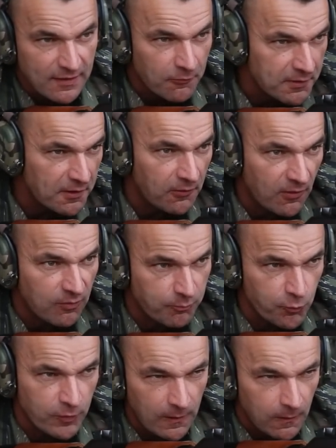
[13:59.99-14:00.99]
We all
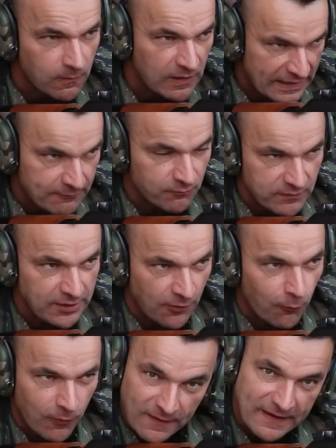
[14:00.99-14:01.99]
we all can, you know,
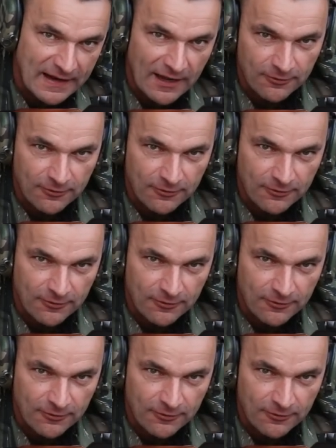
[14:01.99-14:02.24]
work it